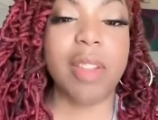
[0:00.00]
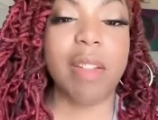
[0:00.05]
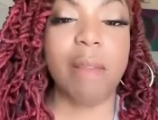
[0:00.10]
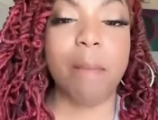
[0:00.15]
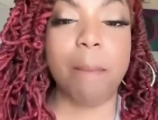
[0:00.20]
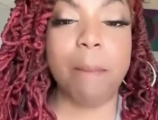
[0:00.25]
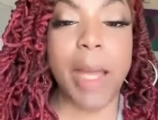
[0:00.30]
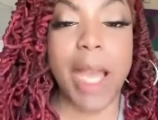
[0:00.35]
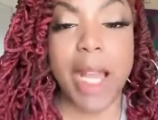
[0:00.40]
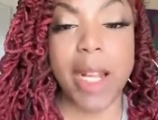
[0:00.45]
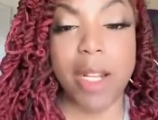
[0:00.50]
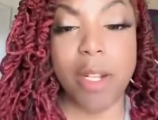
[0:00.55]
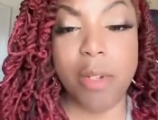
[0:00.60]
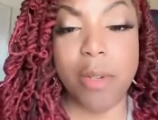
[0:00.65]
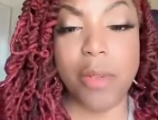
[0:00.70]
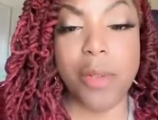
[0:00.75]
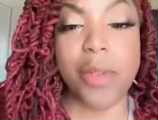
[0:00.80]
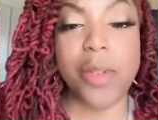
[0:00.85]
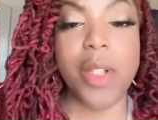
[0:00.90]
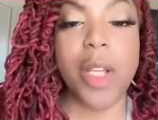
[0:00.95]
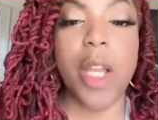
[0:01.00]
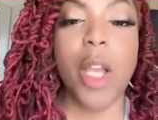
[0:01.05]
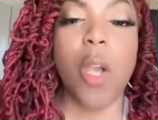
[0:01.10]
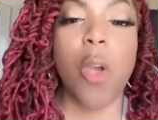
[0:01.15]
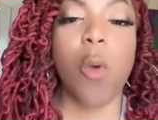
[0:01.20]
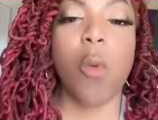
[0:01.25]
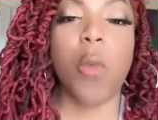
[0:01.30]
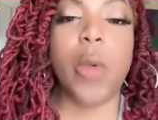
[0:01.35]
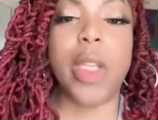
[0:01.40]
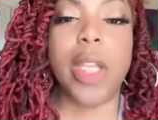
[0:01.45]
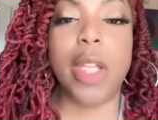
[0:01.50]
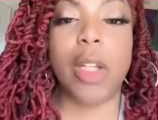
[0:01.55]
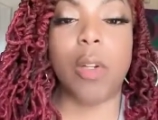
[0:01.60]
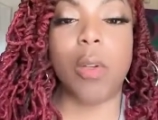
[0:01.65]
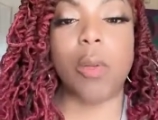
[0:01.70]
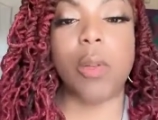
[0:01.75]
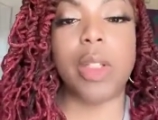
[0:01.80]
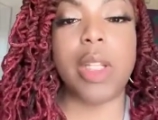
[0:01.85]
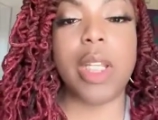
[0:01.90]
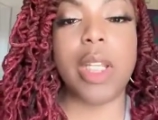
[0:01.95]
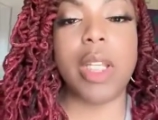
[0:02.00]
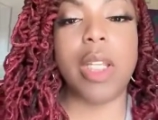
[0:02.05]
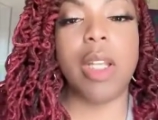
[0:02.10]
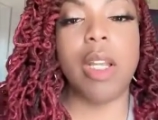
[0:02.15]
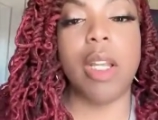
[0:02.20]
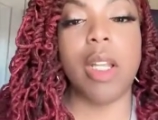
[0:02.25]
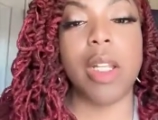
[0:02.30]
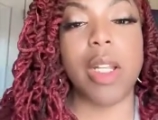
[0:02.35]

Bad news, we can only